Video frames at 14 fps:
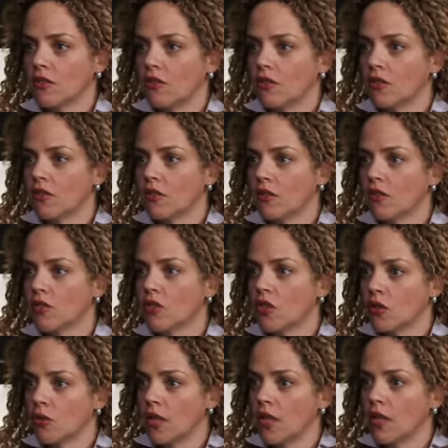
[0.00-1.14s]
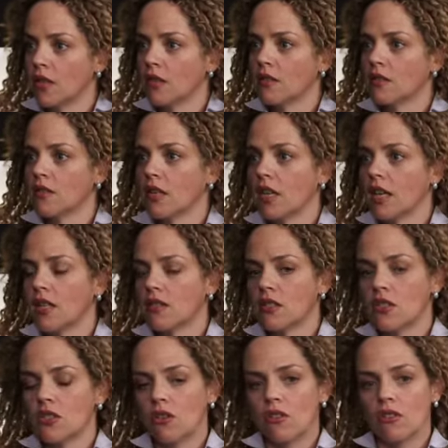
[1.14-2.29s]
the doing
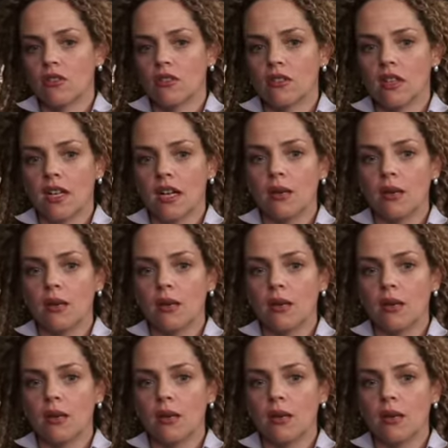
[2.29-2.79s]
and on,